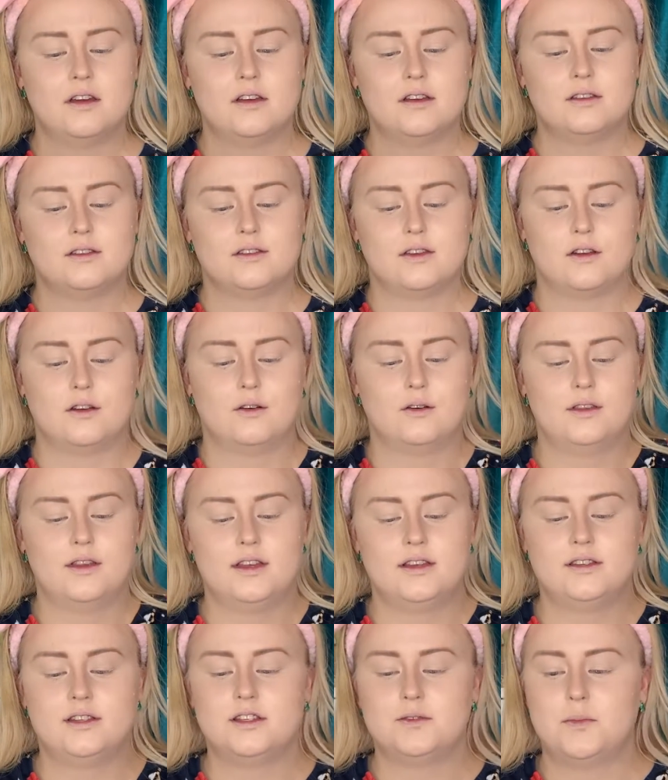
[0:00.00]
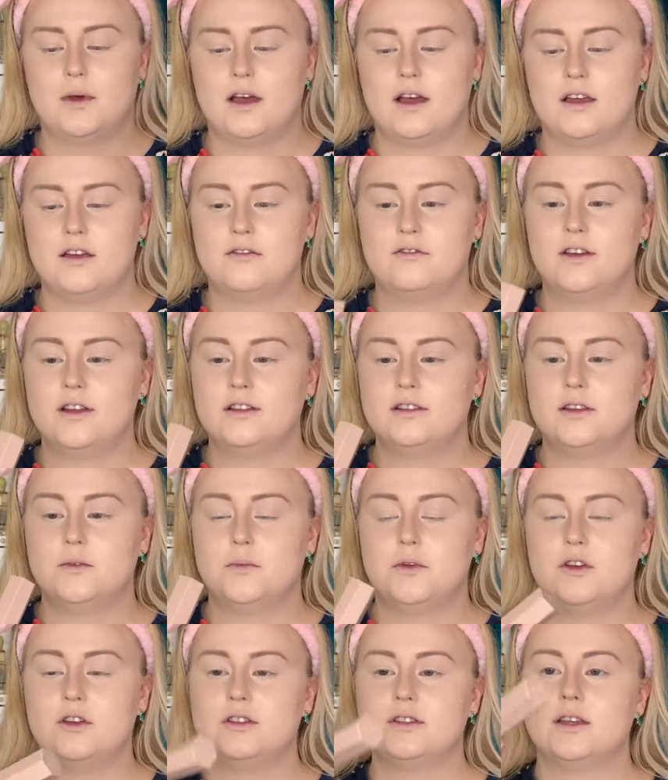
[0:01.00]
So this is by Fenty
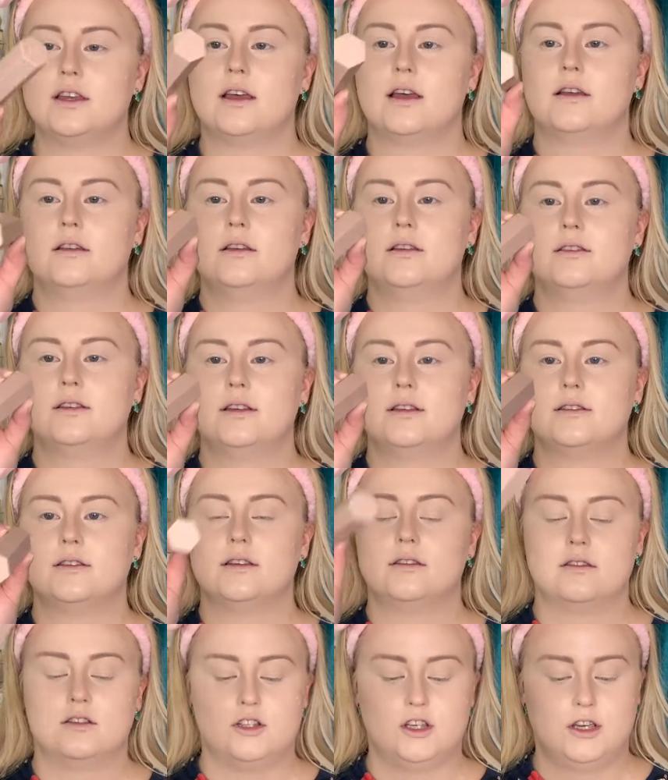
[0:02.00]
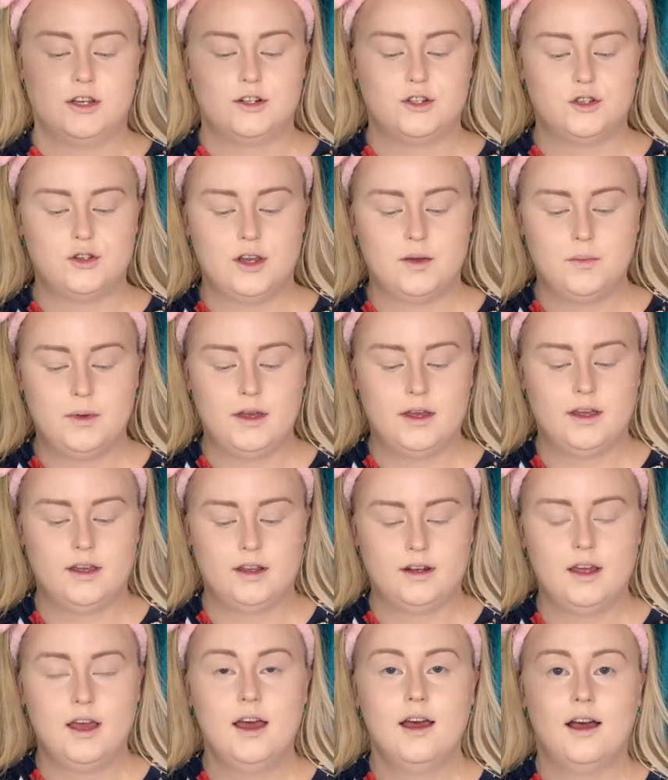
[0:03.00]
Beauty and this is in the shade
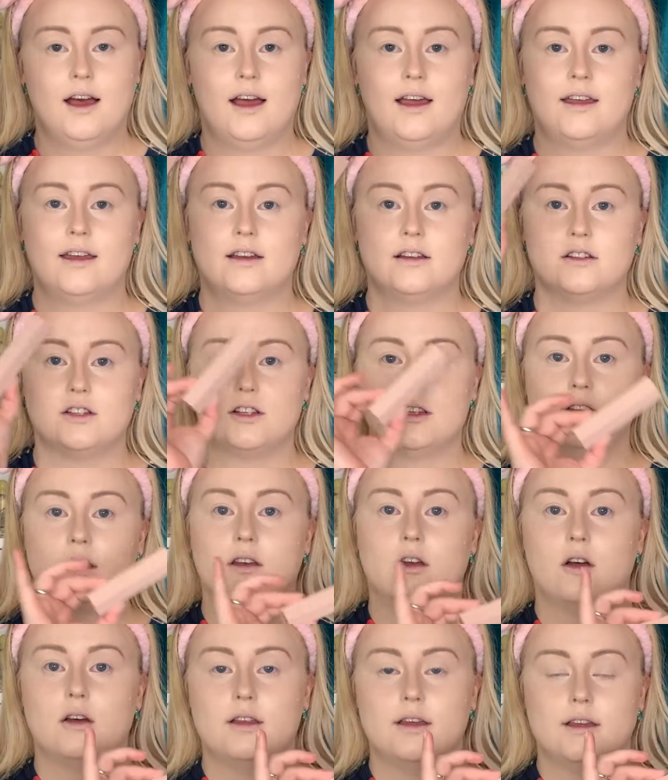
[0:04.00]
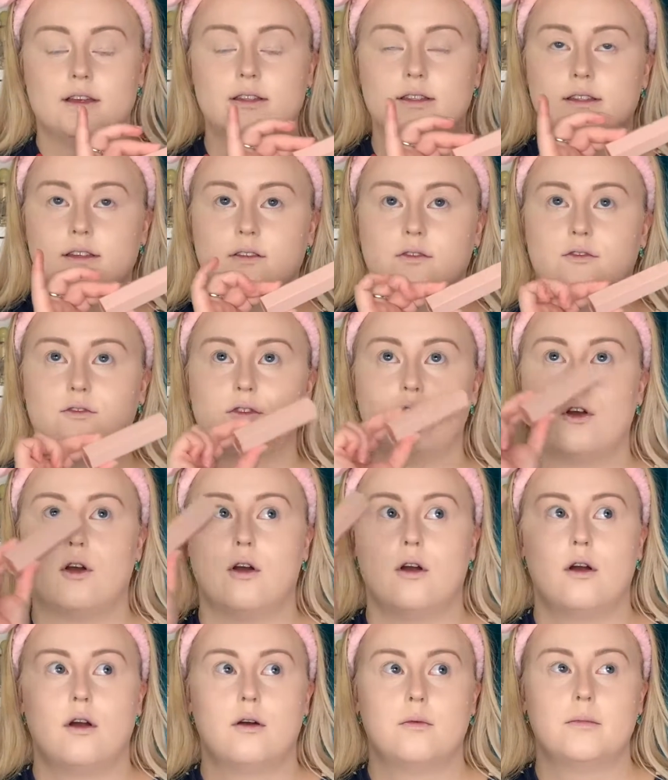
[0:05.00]
Trippin'. I actually got this
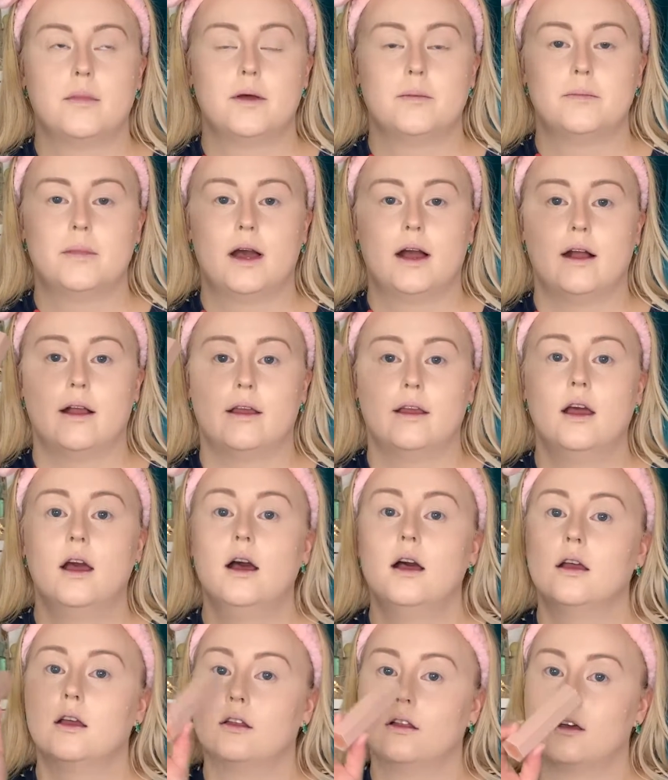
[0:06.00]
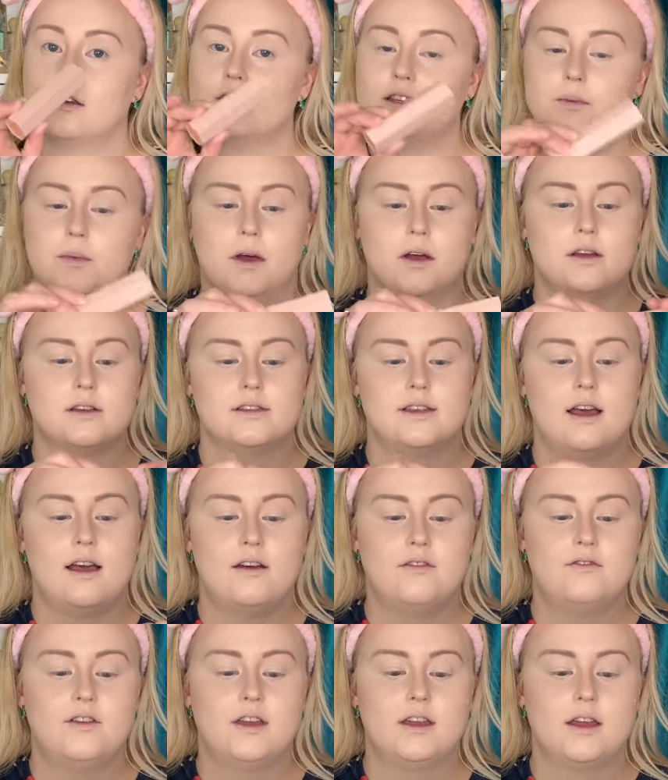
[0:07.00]
from my Glossybox
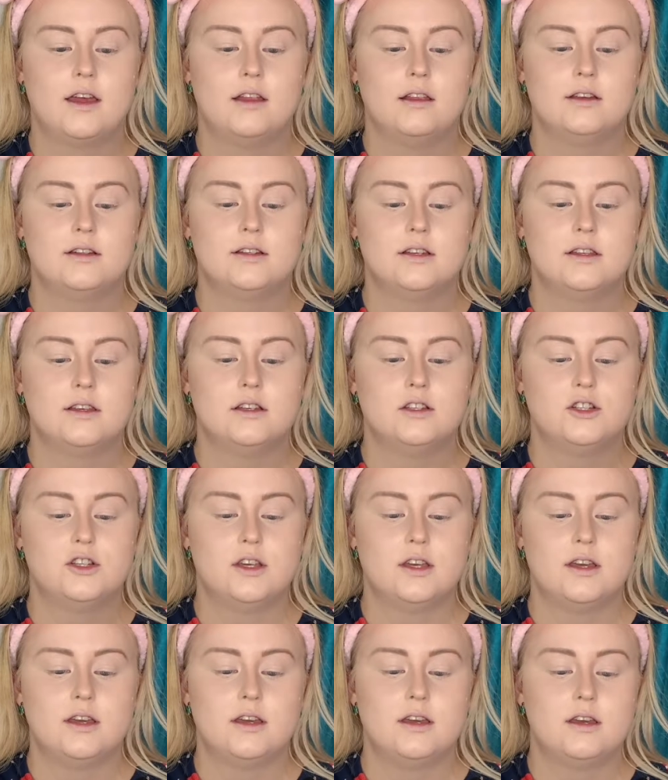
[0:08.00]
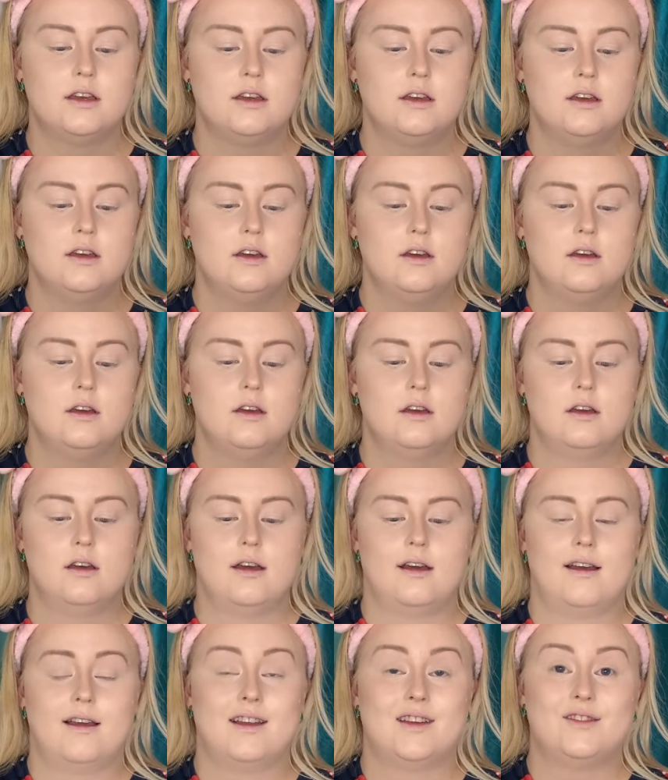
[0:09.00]
advent calendar this year,
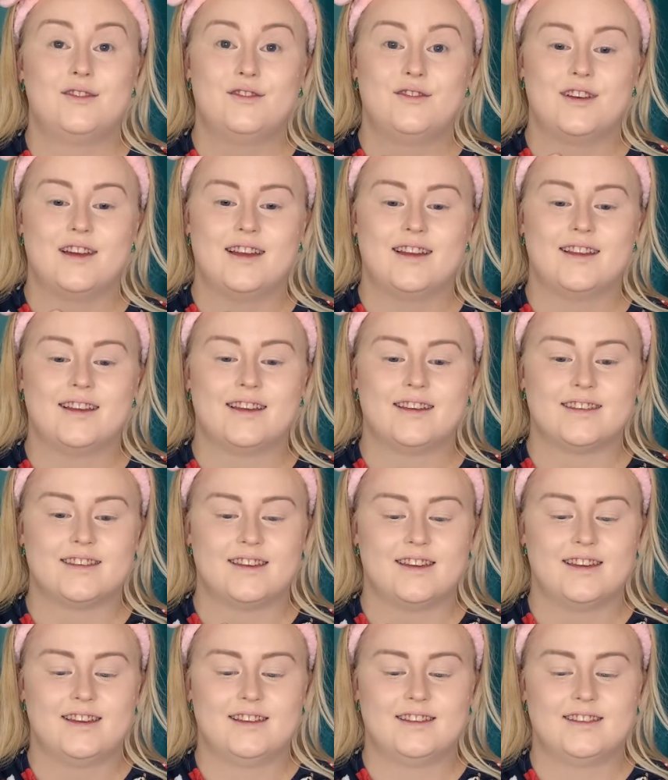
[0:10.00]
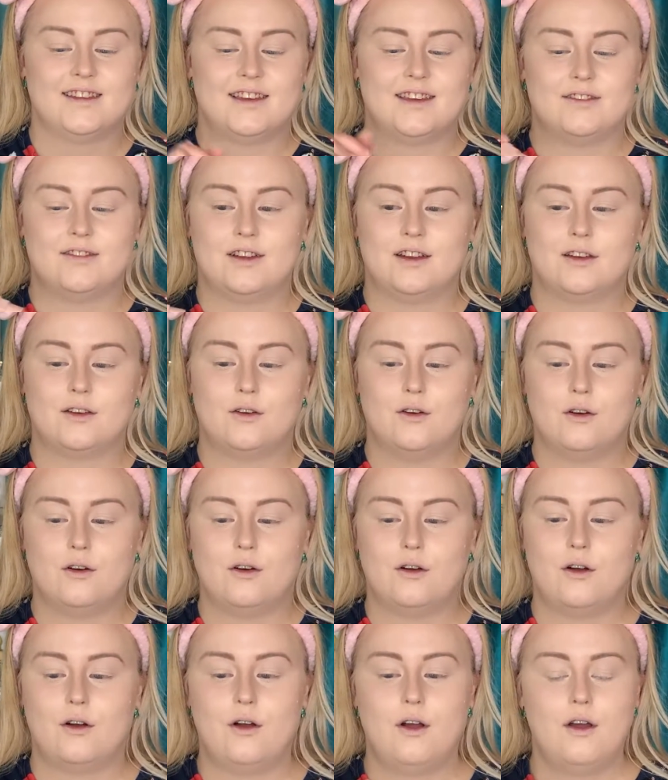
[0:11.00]
and I'm really excited to give it a
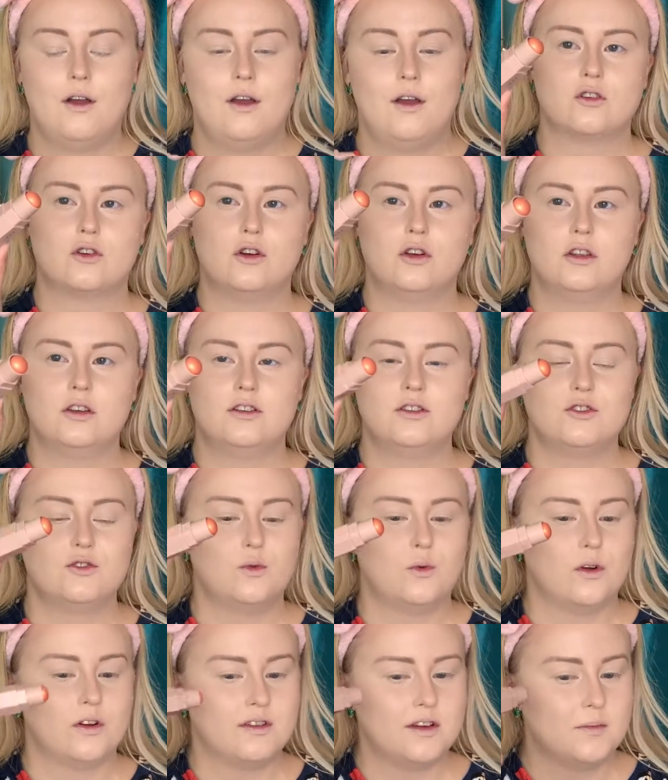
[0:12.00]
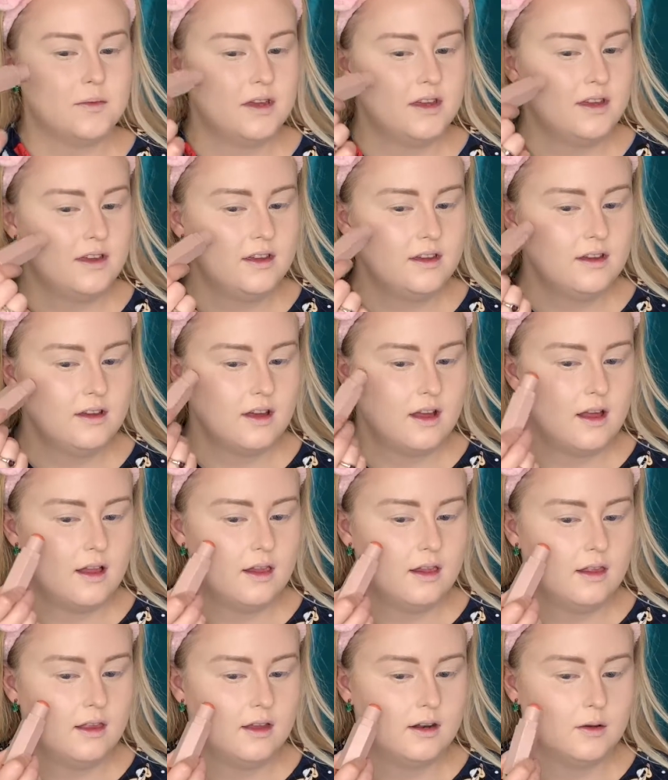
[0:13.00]
go. The colour does worry me a
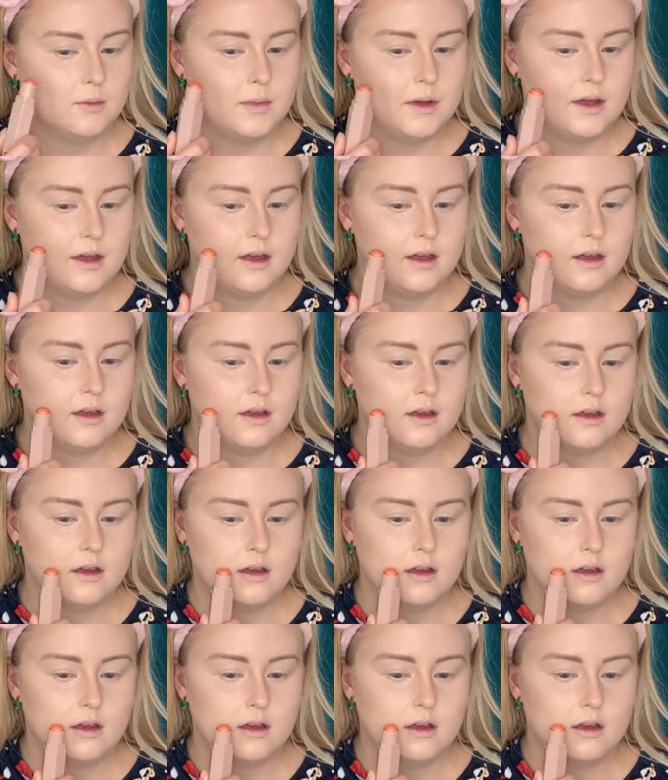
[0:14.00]
little bit.